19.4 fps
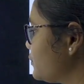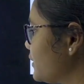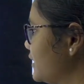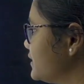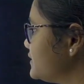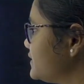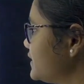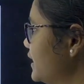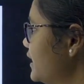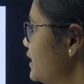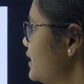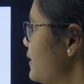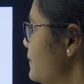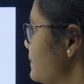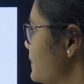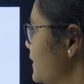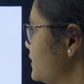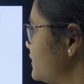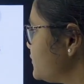you can see.
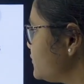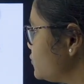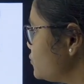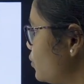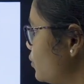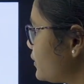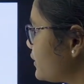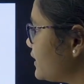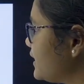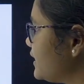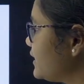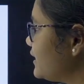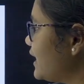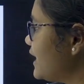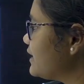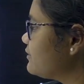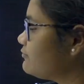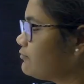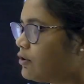There is no
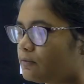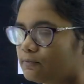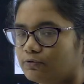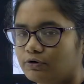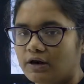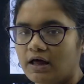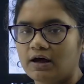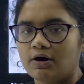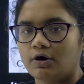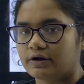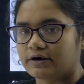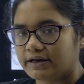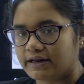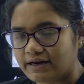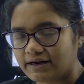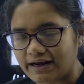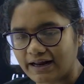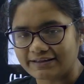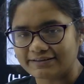ring-like formula or
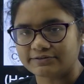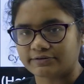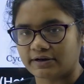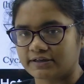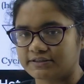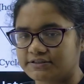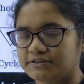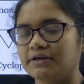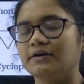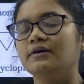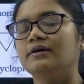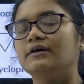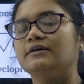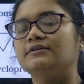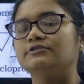ring-like structure.